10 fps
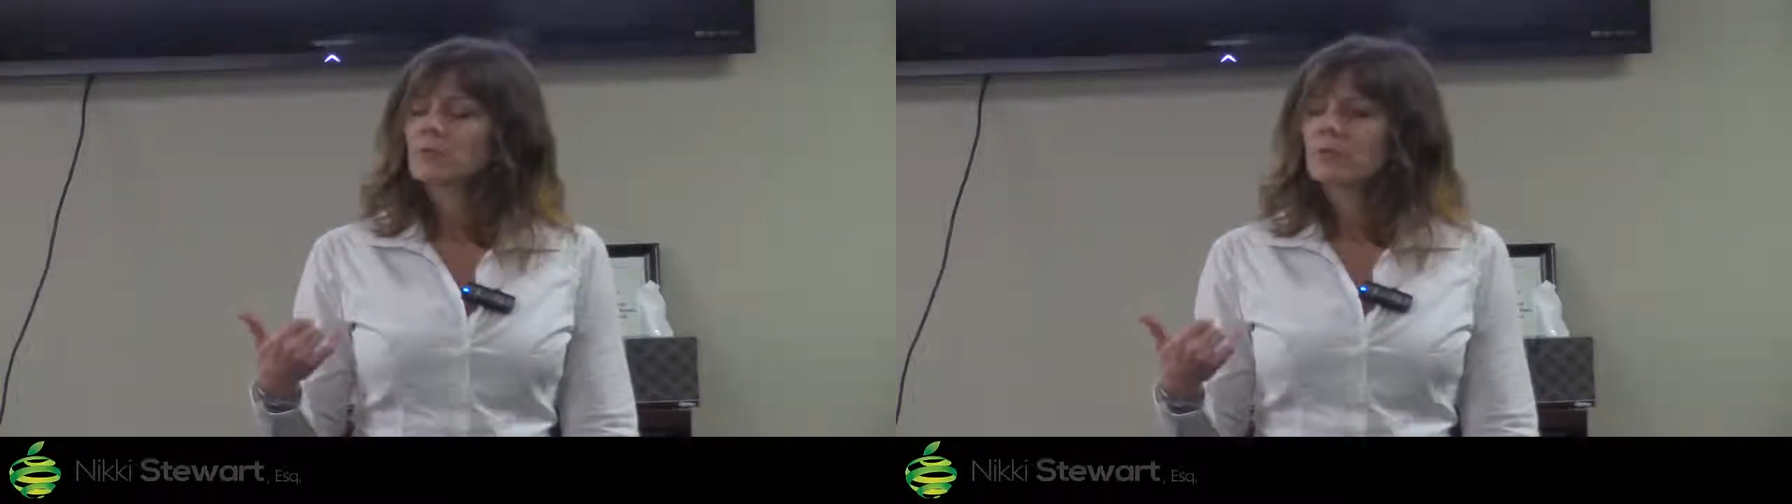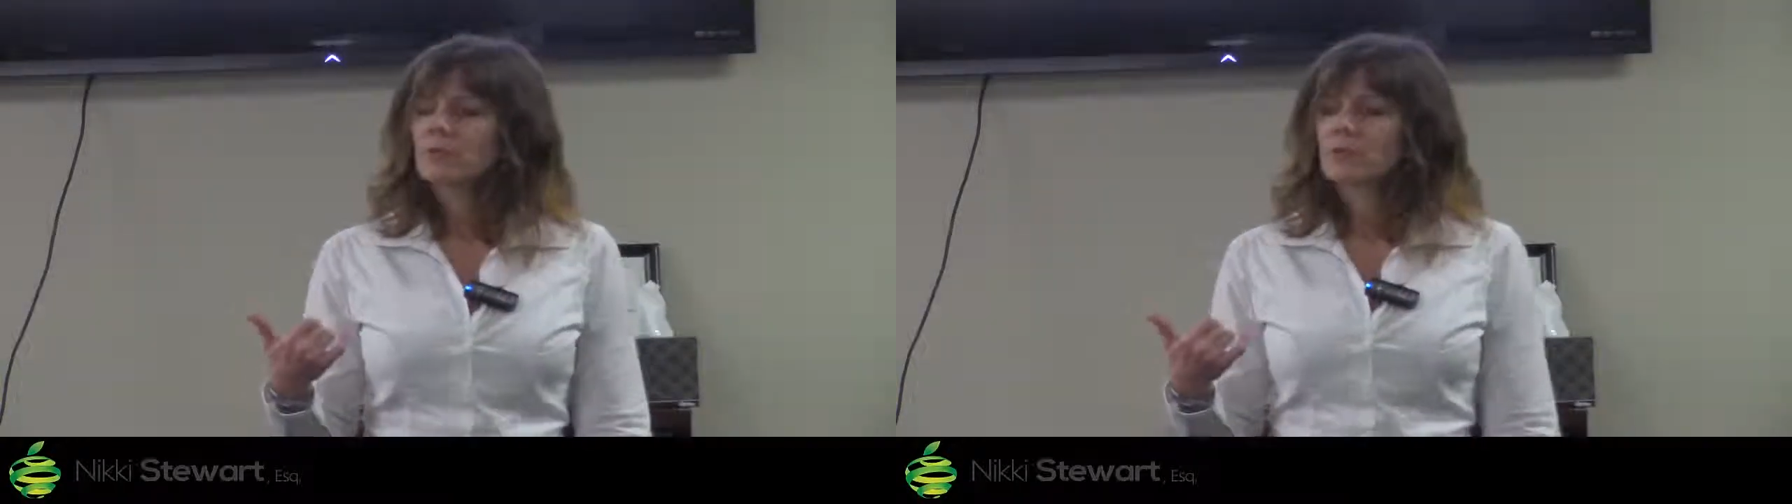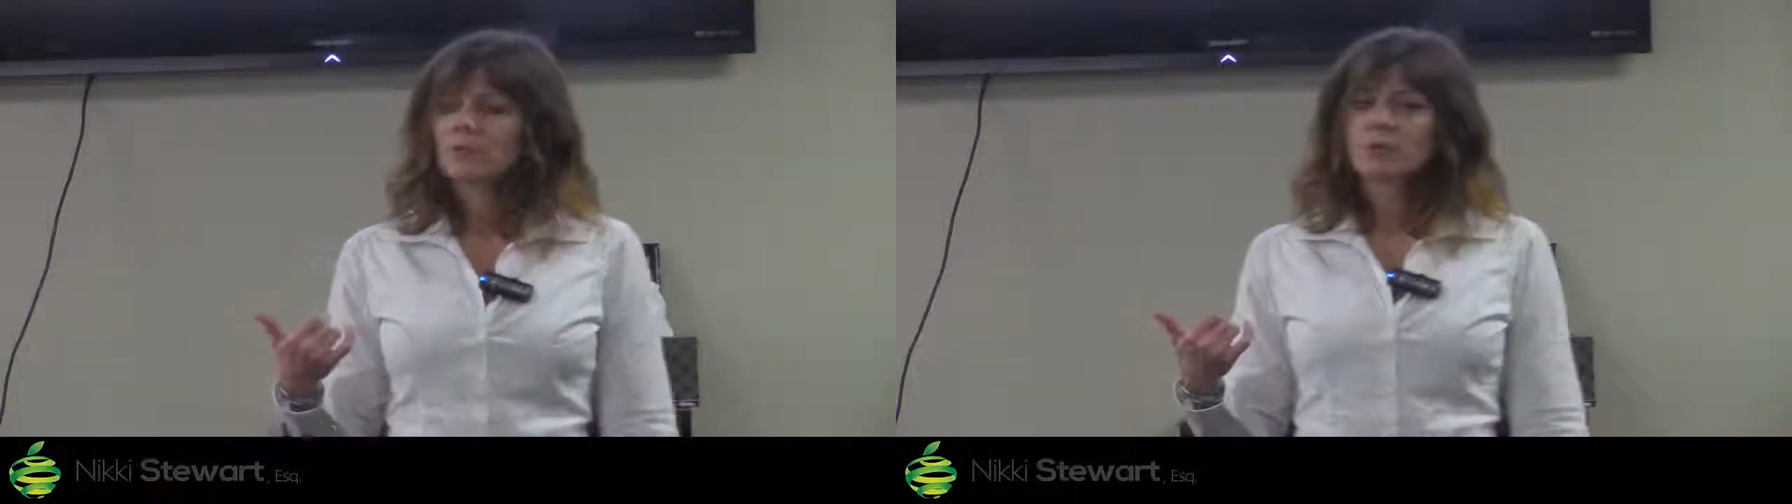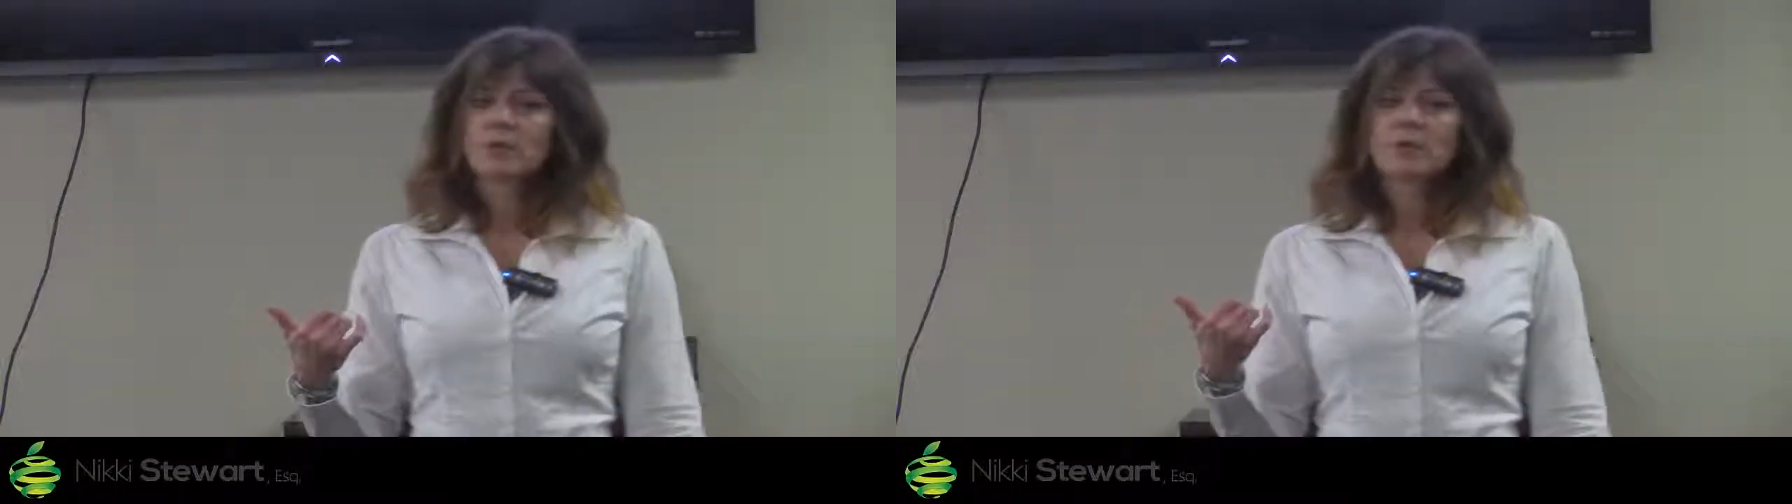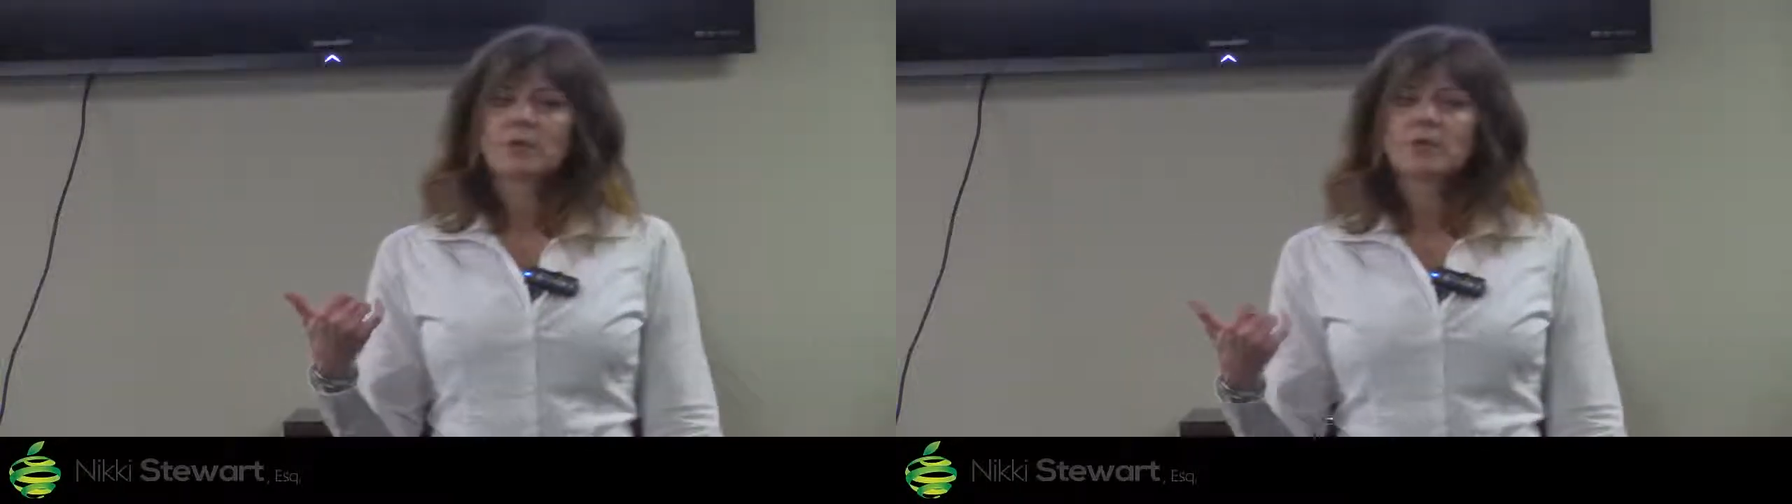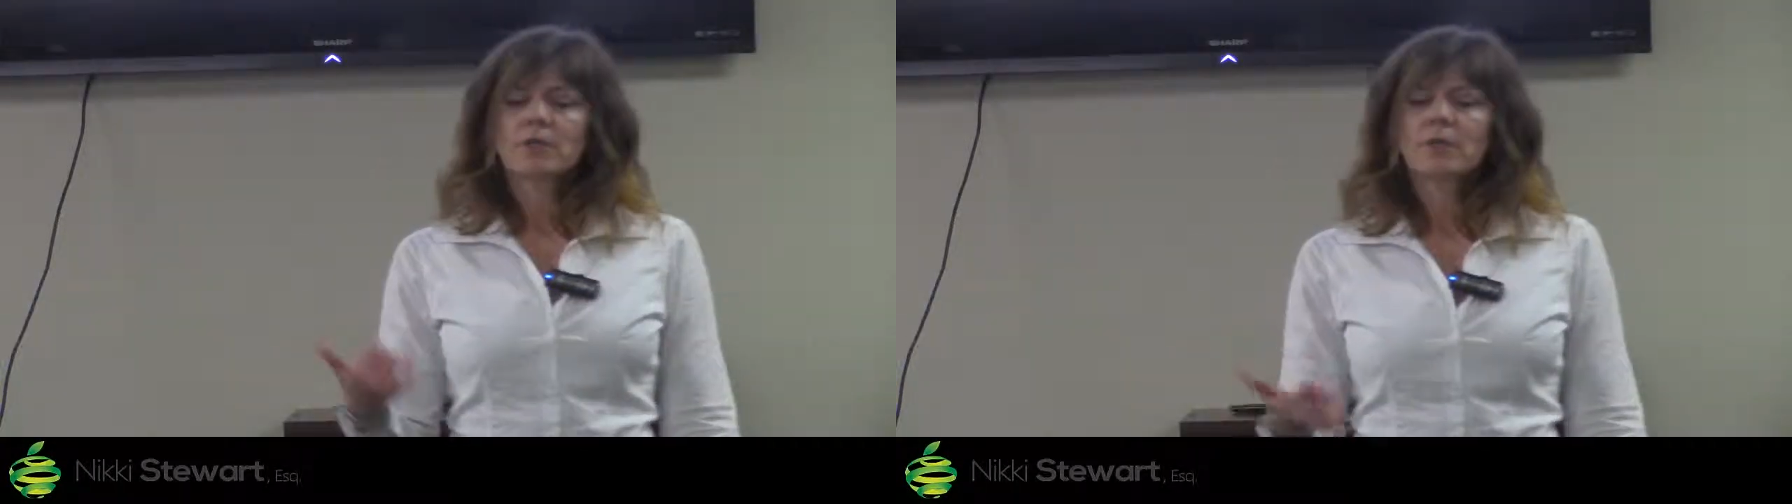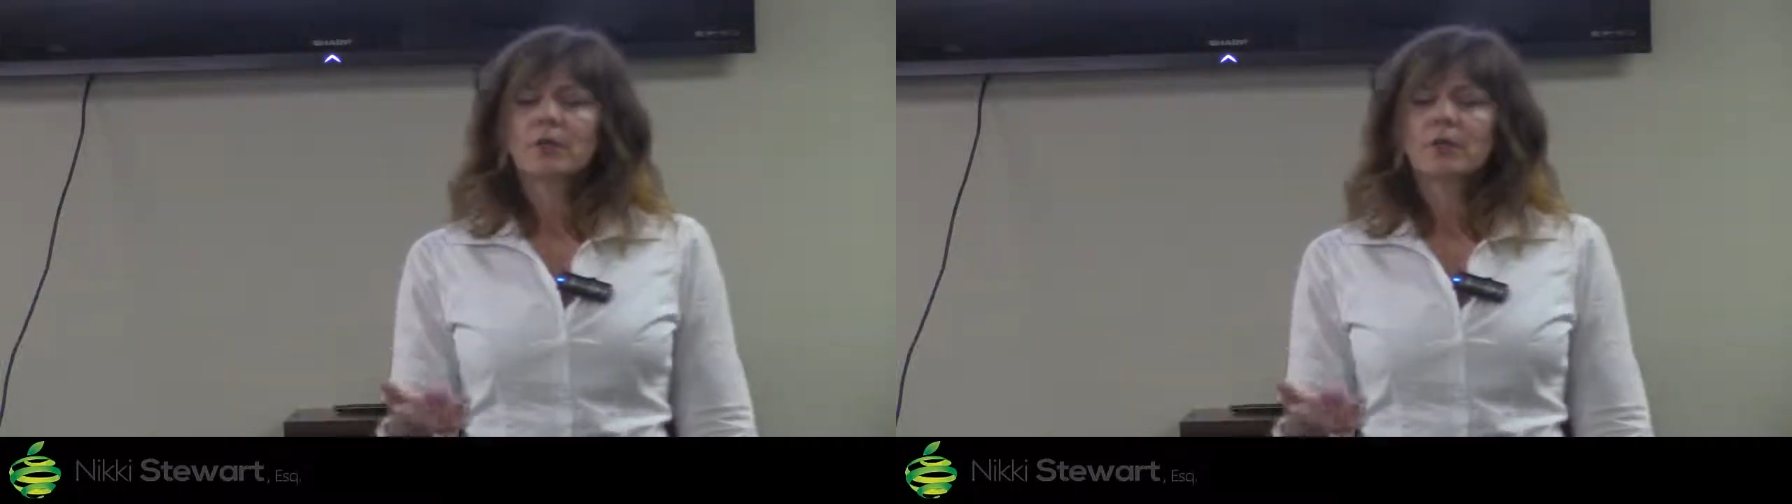will just Google The